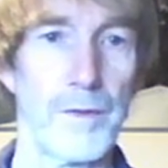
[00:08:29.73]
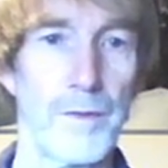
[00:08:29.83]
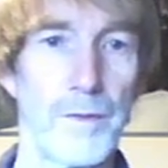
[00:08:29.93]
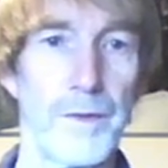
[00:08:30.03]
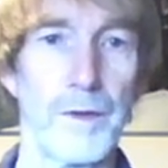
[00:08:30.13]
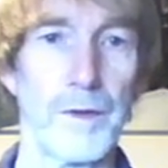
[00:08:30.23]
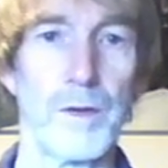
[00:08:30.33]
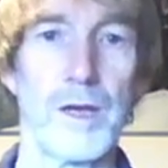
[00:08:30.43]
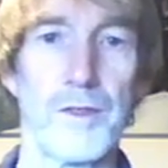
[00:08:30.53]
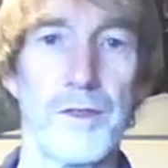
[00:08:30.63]
So
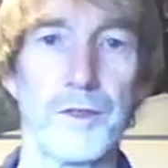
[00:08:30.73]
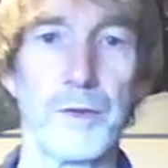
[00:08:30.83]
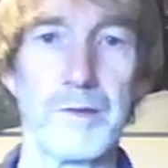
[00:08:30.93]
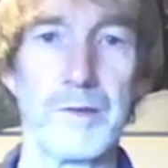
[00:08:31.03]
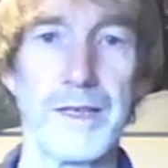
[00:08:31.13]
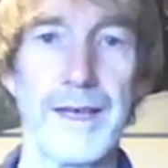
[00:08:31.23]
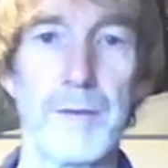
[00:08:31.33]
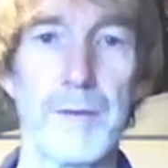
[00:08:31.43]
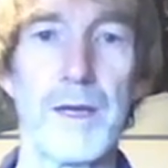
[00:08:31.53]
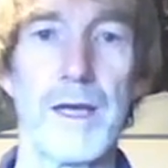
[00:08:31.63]
just a quick recap,
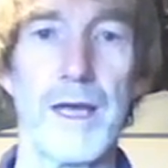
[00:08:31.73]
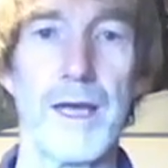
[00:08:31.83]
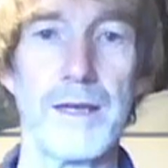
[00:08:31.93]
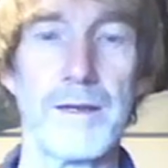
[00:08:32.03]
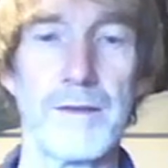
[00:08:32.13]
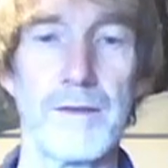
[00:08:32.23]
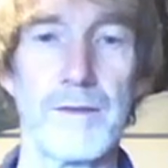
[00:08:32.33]
in